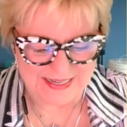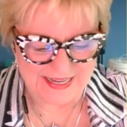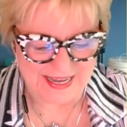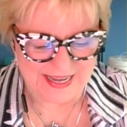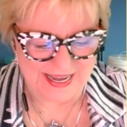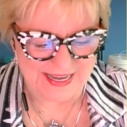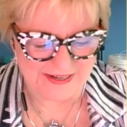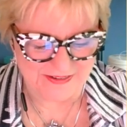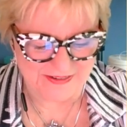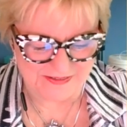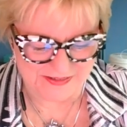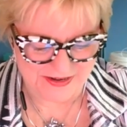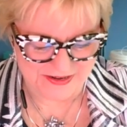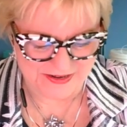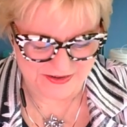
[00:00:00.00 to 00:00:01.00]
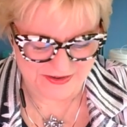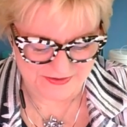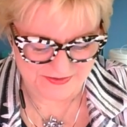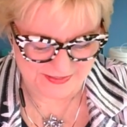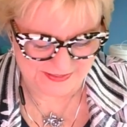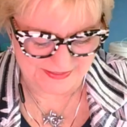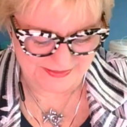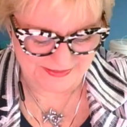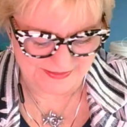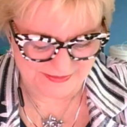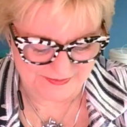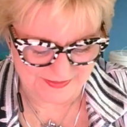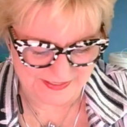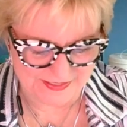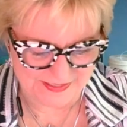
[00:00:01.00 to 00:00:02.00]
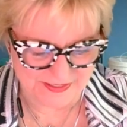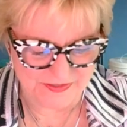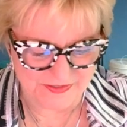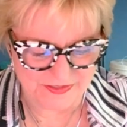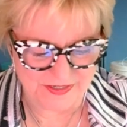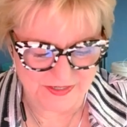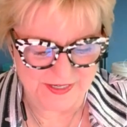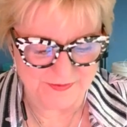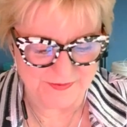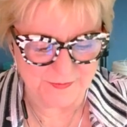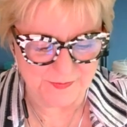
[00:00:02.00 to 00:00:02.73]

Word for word: I don't know what goes on.